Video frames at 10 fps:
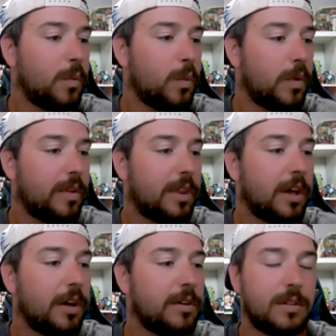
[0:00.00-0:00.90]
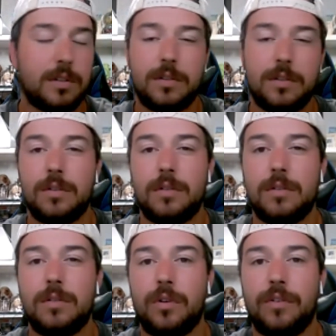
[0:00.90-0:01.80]
with those
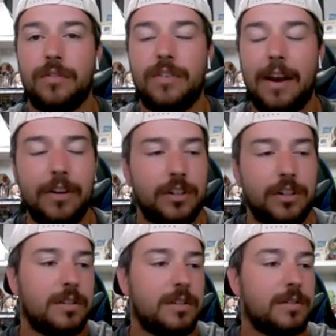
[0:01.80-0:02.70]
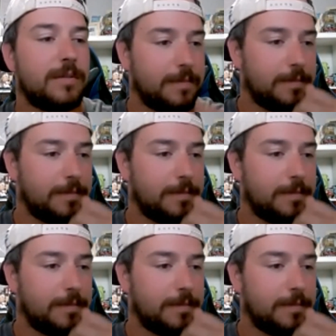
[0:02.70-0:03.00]
sort of averages,